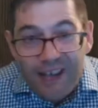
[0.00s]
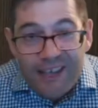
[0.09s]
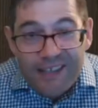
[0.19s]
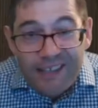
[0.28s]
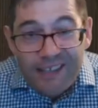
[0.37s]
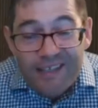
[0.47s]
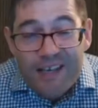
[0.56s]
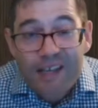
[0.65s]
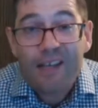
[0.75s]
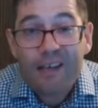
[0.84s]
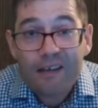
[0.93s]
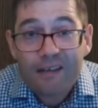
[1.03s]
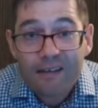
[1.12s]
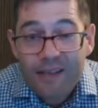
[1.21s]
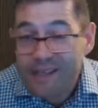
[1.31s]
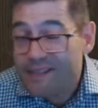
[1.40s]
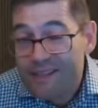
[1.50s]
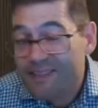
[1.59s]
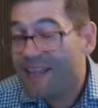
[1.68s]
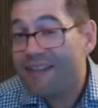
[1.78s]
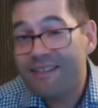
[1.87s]
Essentially,
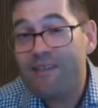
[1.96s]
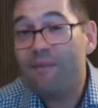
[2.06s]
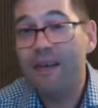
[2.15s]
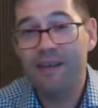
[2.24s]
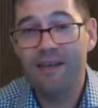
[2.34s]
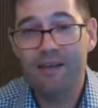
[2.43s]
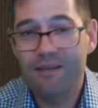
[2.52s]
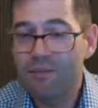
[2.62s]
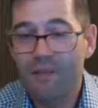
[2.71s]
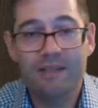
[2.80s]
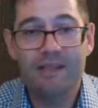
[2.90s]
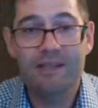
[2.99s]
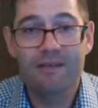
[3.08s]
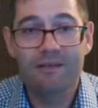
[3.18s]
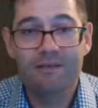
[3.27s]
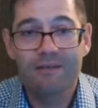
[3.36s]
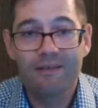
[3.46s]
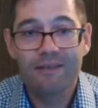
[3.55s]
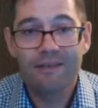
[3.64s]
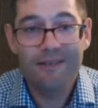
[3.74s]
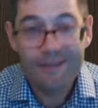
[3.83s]
isn't that the main message?
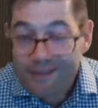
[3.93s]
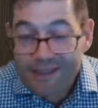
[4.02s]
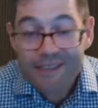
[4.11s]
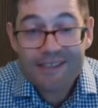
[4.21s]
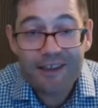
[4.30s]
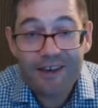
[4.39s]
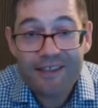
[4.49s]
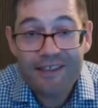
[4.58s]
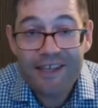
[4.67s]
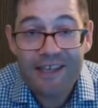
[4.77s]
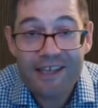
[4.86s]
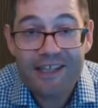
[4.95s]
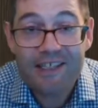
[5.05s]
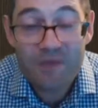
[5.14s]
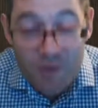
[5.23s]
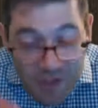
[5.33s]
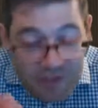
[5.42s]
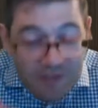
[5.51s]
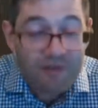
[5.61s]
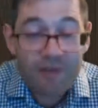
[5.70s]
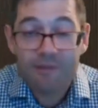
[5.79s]
At least I think it is. If you
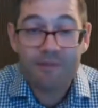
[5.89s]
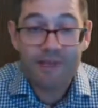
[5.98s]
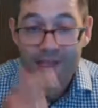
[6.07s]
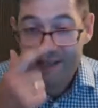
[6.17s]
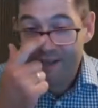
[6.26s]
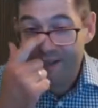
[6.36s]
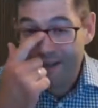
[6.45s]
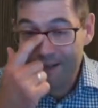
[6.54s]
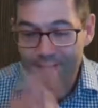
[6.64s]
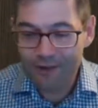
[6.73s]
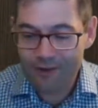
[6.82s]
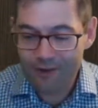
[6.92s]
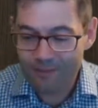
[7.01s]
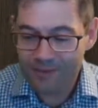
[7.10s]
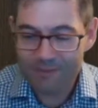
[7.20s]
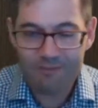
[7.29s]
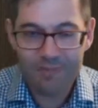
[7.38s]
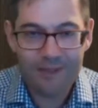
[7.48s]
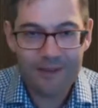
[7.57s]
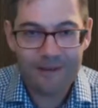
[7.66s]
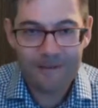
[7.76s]
disagree with me, leave a comment
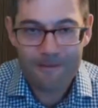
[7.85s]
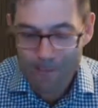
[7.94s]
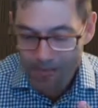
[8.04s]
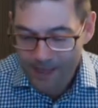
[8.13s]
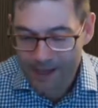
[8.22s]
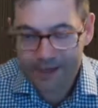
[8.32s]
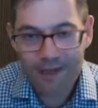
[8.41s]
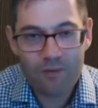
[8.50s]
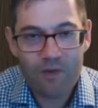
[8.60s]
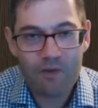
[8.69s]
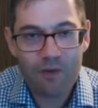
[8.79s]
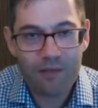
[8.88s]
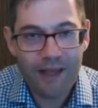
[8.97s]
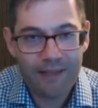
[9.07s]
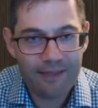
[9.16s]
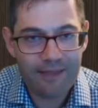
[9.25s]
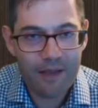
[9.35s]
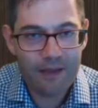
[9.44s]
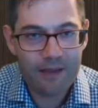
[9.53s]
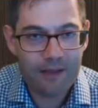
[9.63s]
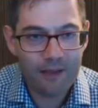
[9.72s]
below. And then we've got that
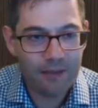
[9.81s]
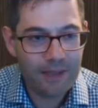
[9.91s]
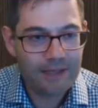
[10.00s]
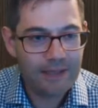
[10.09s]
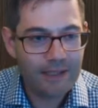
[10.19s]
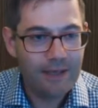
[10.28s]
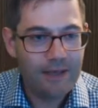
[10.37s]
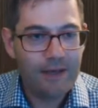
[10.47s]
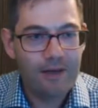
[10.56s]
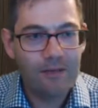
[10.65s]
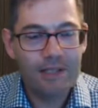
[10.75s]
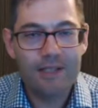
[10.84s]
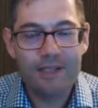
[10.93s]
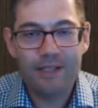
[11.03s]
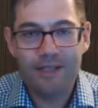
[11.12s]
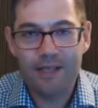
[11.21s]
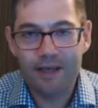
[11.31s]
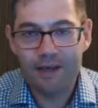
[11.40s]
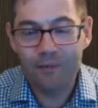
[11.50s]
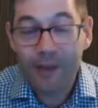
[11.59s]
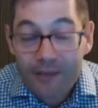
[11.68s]
third comment, which is
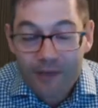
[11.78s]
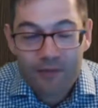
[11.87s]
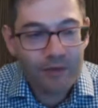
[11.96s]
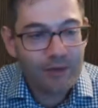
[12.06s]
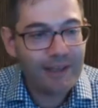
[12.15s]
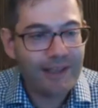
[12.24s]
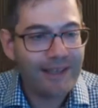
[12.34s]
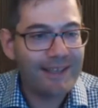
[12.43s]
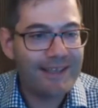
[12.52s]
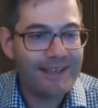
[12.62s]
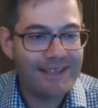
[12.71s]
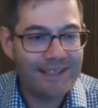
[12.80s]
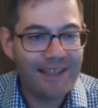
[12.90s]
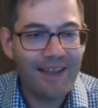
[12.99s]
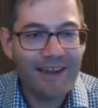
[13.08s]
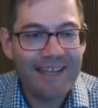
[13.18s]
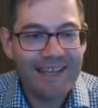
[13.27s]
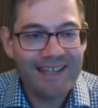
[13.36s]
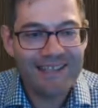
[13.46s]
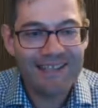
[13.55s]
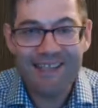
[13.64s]
wonderful. Sliding
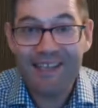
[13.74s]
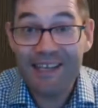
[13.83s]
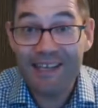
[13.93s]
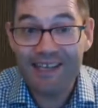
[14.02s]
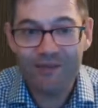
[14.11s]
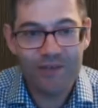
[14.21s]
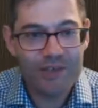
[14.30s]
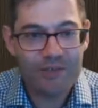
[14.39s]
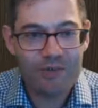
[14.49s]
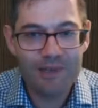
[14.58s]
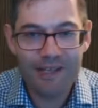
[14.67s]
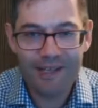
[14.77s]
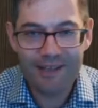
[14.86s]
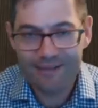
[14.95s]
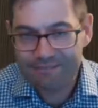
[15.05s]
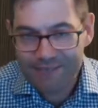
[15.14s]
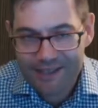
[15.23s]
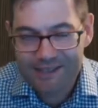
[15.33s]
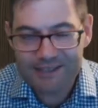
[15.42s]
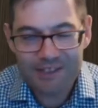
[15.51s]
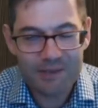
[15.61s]
is done individually
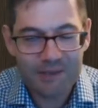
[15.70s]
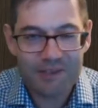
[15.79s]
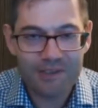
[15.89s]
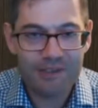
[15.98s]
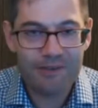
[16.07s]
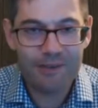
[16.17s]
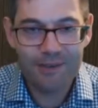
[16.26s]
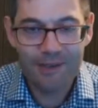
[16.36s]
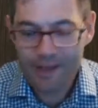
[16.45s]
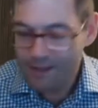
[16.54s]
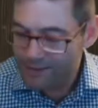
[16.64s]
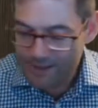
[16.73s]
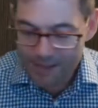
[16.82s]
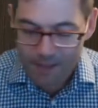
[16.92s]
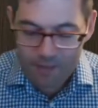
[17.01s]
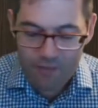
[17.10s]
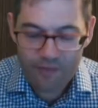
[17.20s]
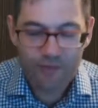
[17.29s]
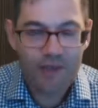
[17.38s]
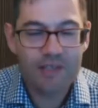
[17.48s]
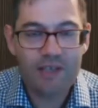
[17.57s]
and so on. There's a number of
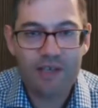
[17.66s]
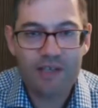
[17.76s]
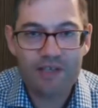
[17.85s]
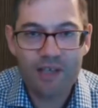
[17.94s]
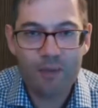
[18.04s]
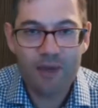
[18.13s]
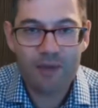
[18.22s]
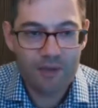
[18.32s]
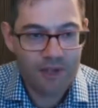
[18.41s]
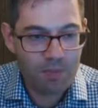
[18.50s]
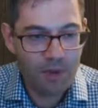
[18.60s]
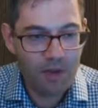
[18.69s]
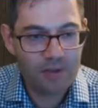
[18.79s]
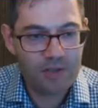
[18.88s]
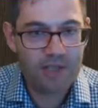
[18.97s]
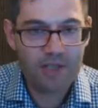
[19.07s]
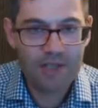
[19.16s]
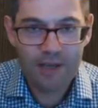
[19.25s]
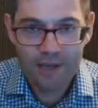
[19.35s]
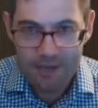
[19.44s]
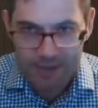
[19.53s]
things I could say about this, but I'll just
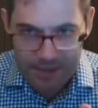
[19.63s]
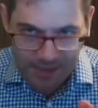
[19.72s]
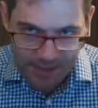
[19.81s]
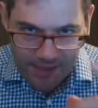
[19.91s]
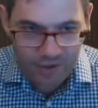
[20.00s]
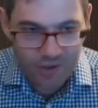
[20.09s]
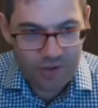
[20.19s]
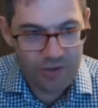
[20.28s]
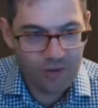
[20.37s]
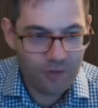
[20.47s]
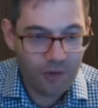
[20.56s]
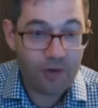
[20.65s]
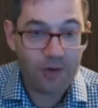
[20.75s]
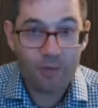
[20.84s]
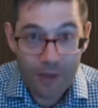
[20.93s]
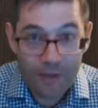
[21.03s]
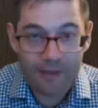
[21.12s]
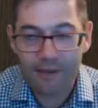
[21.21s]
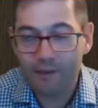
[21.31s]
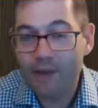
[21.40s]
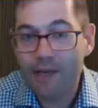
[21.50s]
stick to two, one
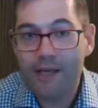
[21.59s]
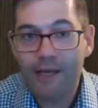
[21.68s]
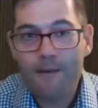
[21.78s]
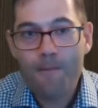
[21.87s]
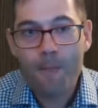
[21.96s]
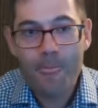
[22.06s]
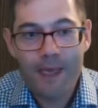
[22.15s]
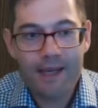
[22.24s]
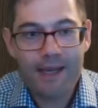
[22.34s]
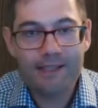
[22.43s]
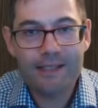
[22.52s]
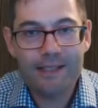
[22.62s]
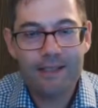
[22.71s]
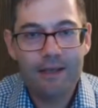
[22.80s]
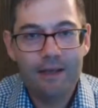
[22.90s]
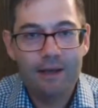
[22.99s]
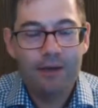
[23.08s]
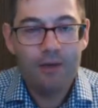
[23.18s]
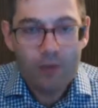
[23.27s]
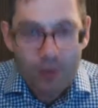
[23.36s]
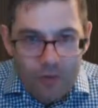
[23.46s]
thing really, and that is
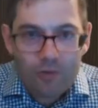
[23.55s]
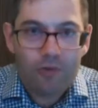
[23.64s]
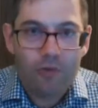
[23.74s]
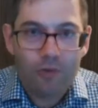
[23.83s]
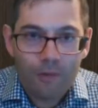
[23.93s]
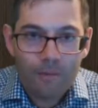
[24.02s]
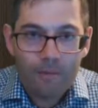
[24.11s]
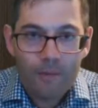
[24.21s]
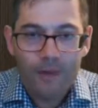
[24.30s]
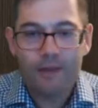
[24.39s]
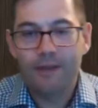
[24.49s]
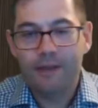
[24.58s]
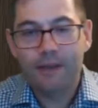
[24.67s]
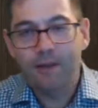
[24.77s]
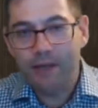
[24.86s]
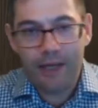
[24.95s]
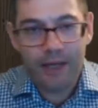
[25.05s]
Google. Now,